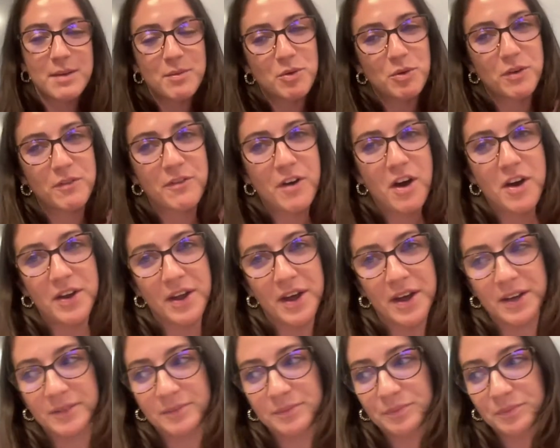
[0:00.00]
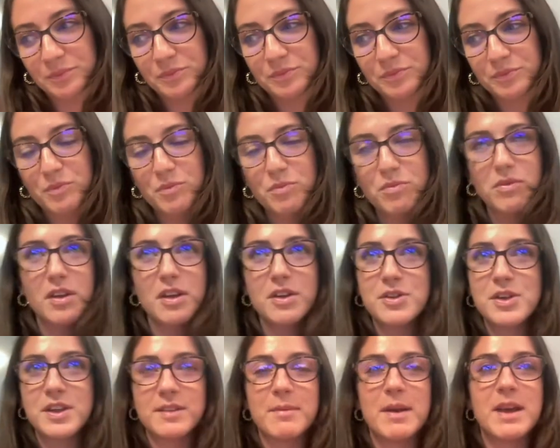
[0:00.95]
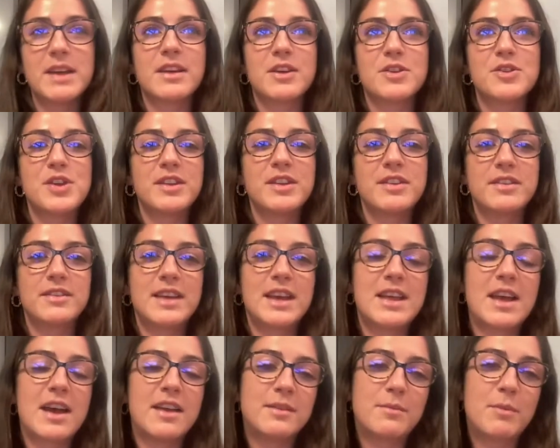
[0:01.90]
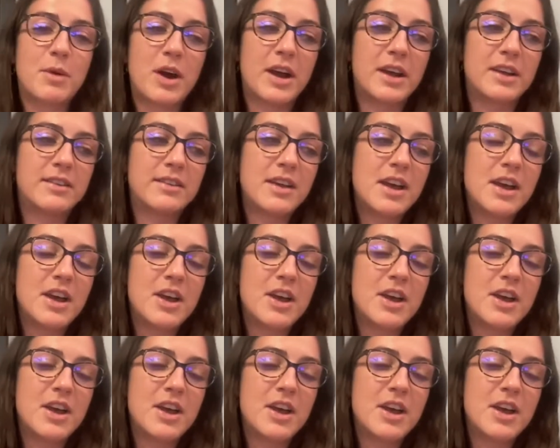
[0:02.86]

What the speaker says: called Ivana. She's amazing. She's a senior enterprise.